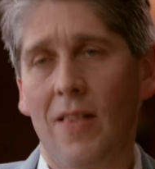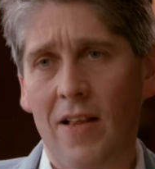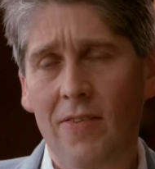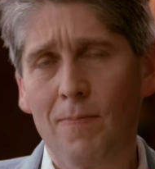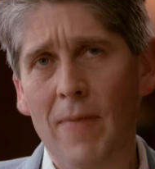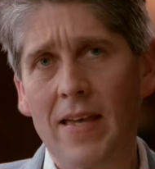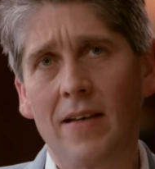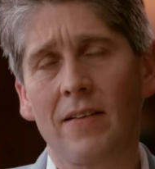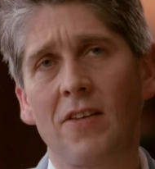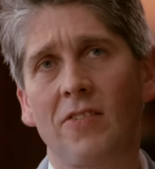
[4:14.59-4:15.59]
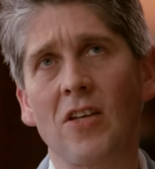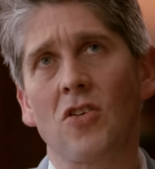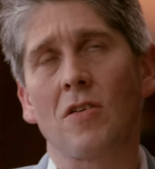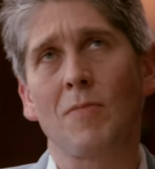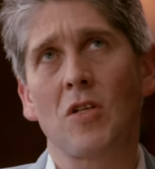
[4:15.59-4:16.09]
Let's make a
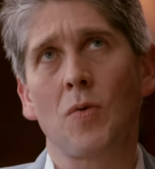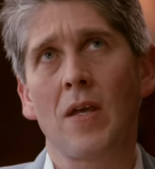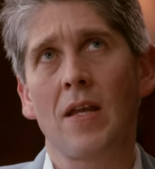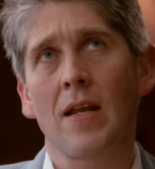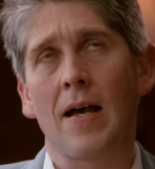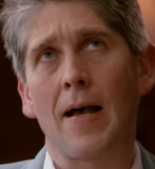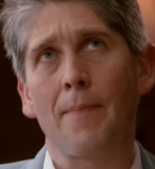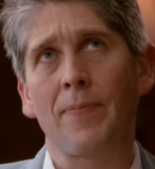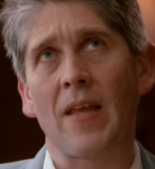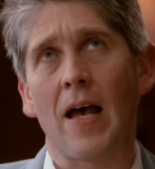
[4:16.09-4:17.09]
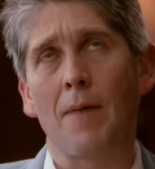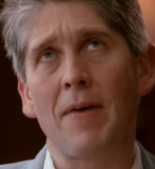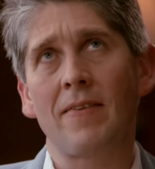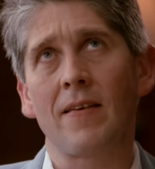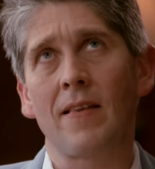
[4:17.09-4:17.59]
distinction between a
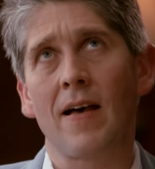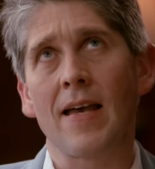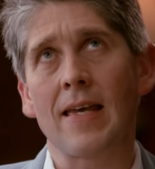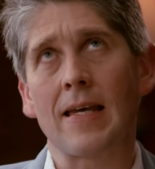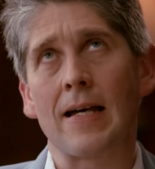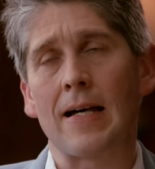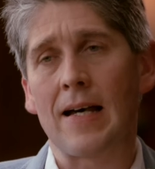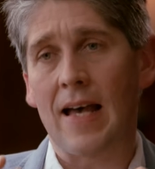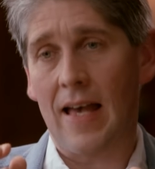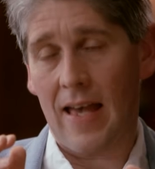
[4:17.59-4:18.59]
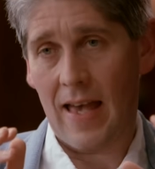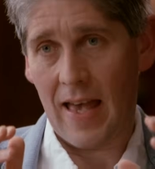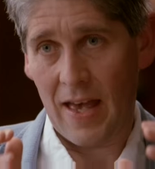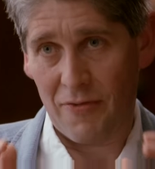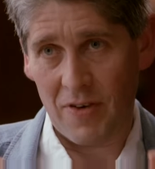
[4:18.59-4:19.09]
method like
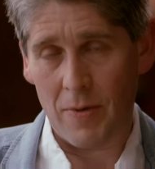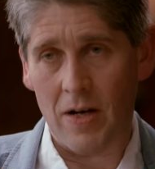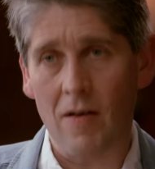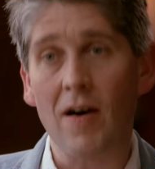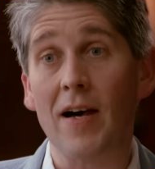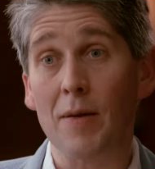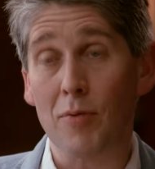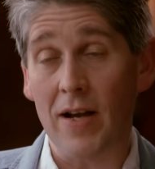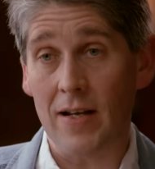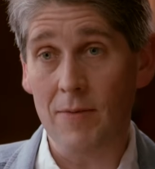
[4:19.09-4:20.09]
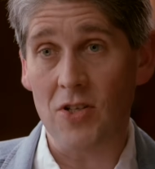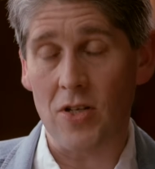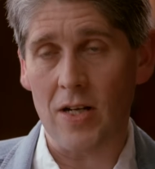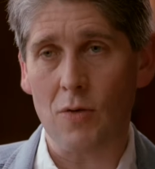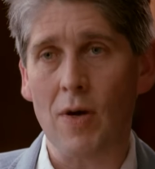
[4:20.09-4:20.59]
fMRI brain
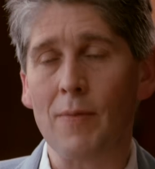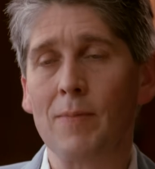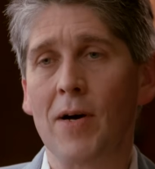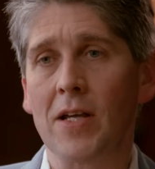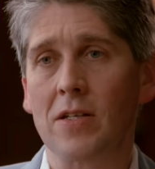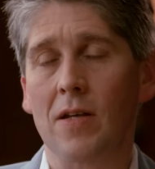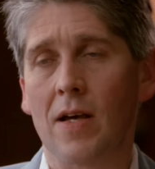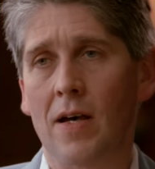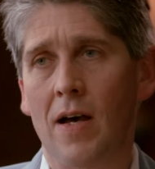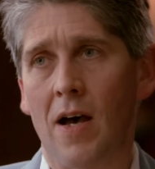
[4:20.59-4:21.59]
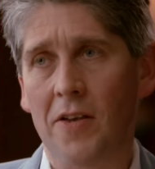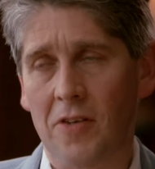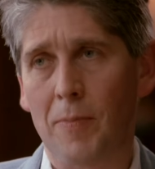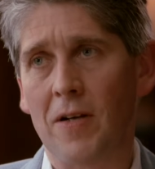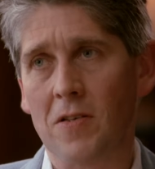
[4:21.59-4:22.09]
imaging, where we might
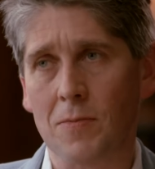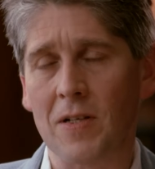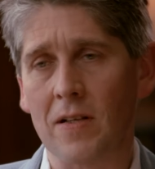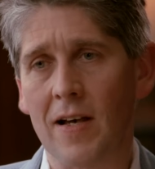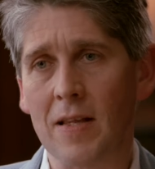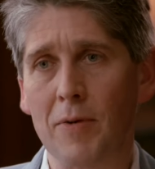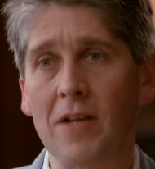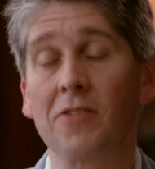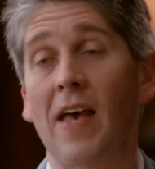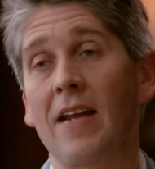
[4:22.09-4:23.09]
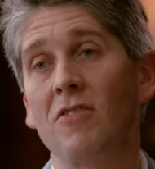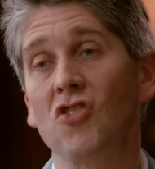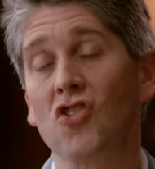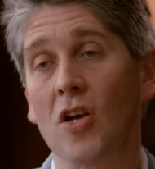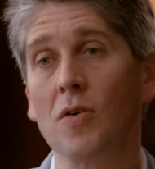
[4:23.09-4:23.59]
ask a participant to lie in the brain scanner
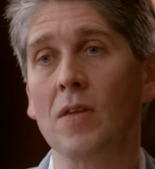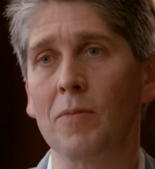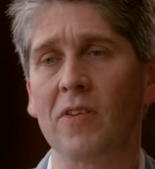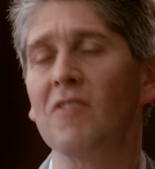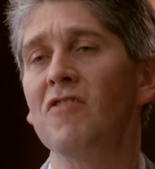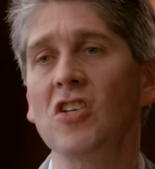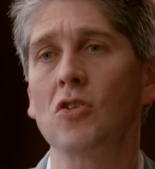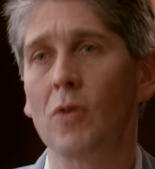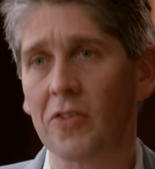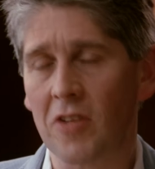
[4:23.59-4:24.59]
and show them some visual